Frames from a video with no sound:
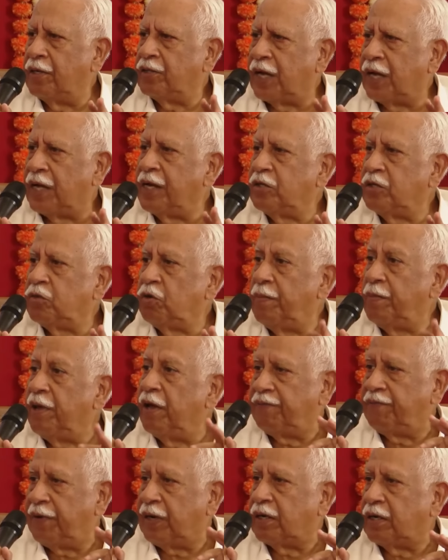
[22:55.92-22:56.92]
Chinese will be
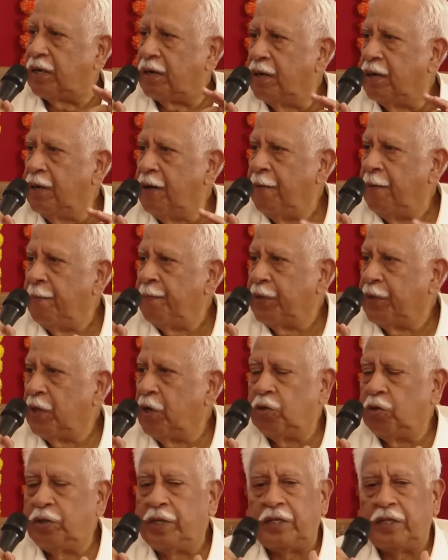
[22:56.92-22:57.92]
affected. You
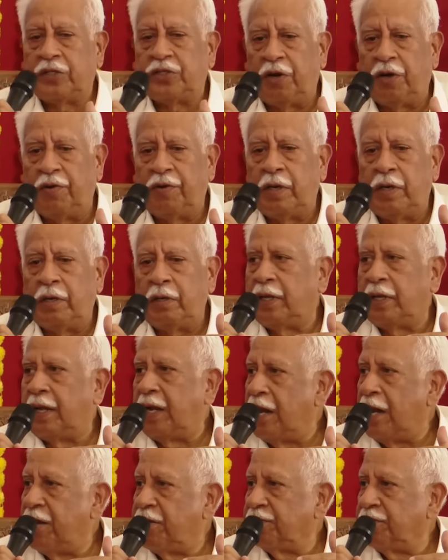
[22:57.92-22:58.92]
know, their children, their
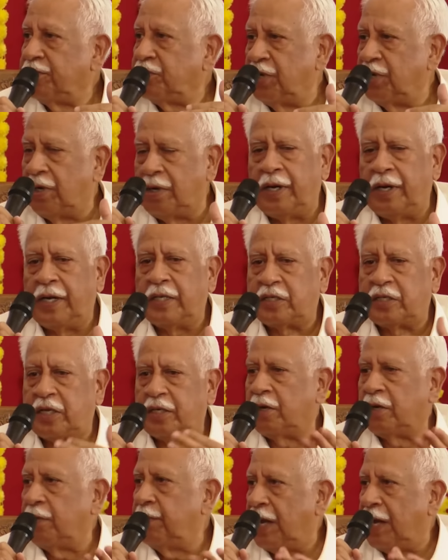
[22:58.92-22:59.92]
relatives' children,
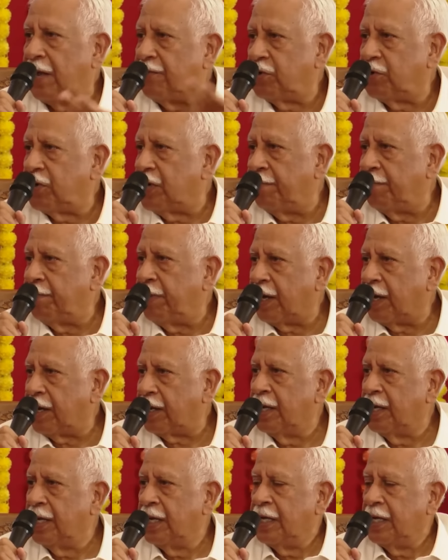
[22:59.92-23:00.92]
etc., will have to come back.
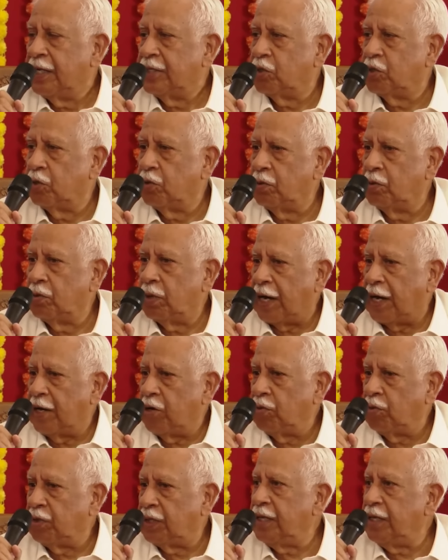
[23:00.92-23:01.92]
So I
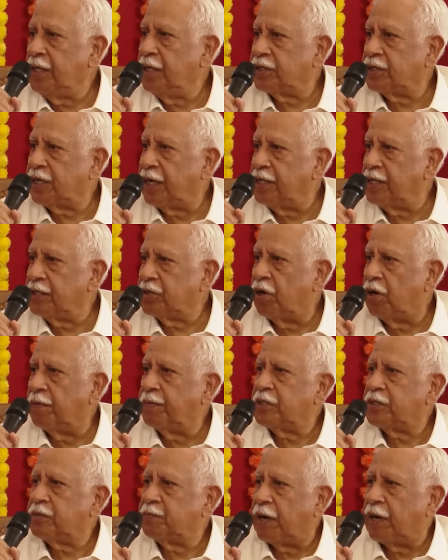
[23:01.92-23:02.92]
don't think the Chinese
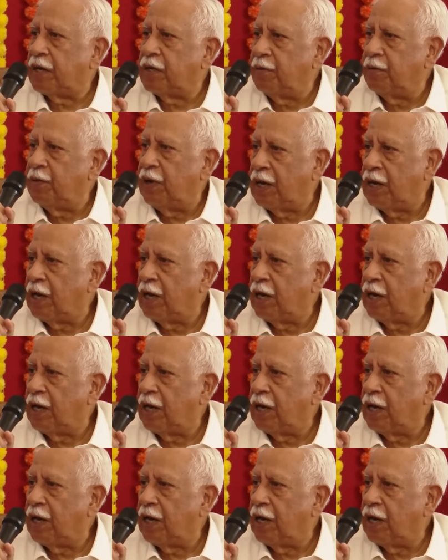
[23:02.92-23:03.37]
Communist Party will